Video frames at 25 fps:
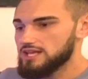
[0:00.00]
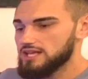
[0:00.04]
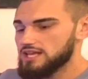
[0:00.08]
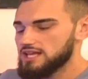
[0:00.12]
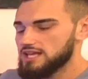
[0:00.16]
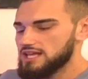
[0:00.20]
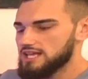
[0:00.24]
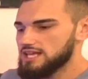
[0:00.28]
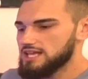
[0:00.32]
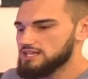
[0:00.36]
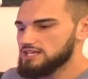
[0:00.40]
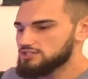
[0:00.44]

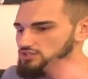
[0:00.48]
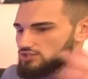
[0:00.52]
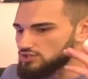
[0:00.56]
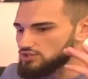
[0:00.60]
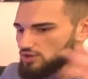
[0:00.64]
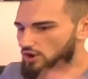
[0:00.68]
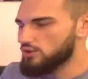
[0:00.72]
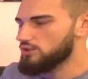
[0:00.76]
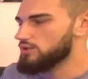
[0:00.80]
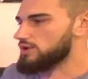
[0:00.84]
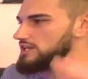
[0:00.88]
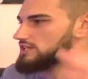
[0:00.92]
he's
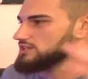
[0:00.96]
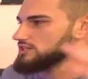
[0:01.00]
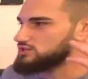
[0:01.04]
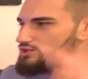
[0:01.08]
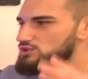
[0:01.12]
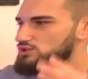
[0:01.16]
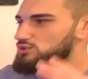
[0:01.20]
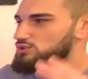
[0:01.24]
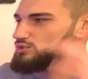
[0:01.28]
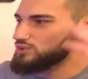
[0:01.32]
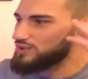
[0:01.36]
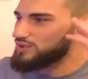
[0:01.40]
going
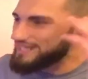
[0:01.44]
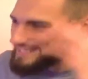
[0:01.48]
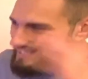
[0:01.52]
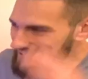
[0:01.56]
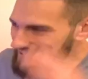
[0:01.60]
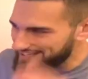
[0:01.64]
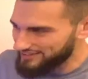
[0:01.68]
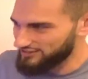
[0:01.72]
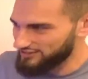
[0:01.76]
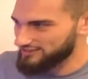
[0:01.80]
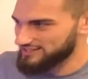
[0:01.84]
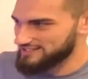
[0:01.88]
to
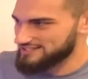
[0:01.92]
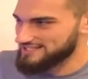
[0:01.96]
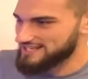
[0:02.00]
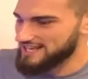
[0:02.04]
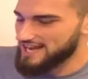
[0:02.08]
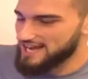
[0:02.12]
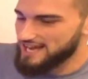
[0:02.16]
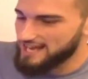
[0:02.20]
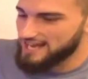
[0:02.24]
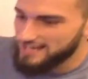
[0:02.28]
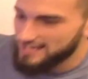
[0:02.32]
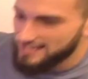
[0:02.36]
kill this
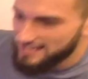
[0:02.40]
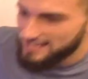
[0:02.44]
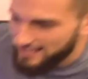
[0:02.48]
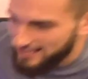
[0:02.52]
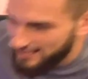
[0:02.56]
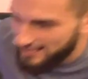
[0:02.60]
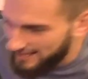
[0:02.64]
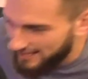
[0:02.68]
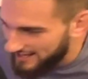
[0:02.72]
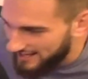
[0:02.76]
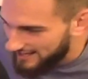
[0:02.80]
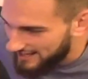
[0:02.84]
guy.
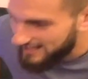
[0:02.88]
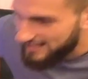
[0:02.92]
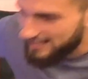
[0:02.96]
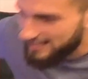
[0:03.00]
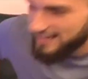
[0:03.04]
And